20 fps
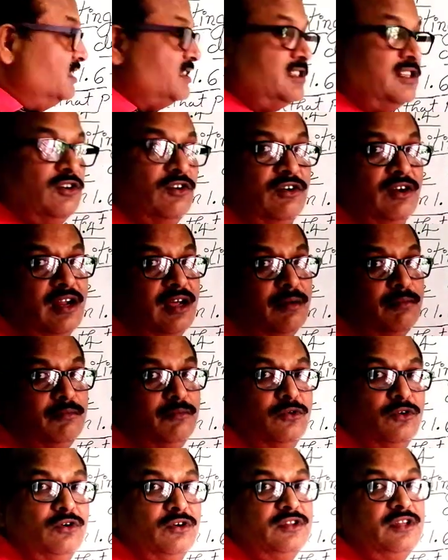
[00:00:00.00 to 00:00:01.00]
this
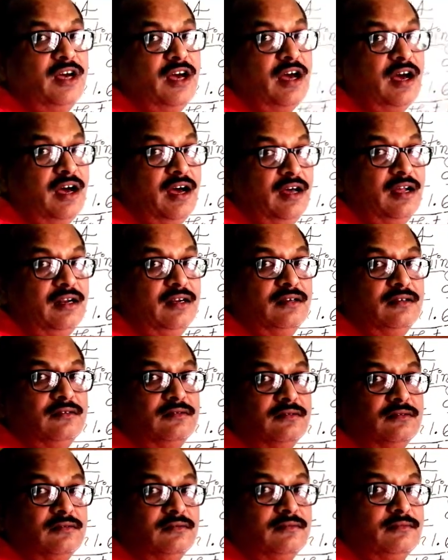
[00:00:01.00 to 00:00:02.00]
theorem both are